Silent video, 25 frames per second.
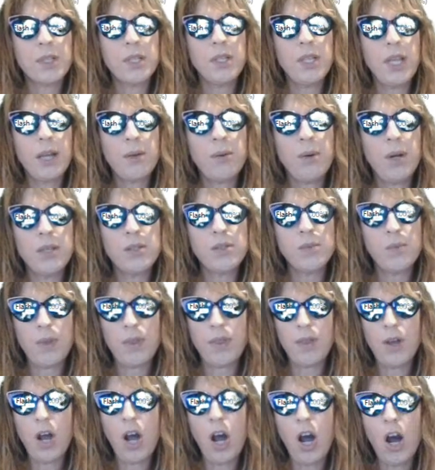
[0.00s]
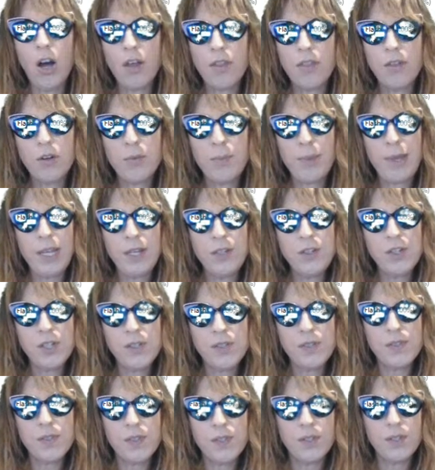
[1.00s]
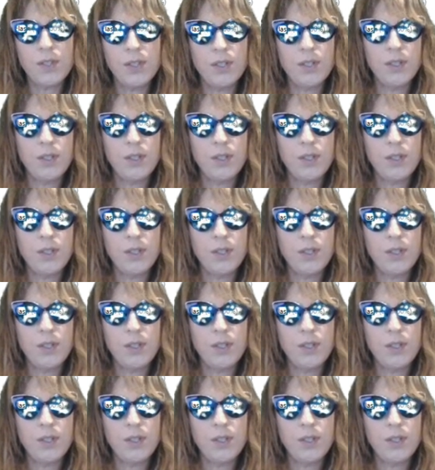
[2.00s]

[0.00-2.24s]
Likewise with author pages.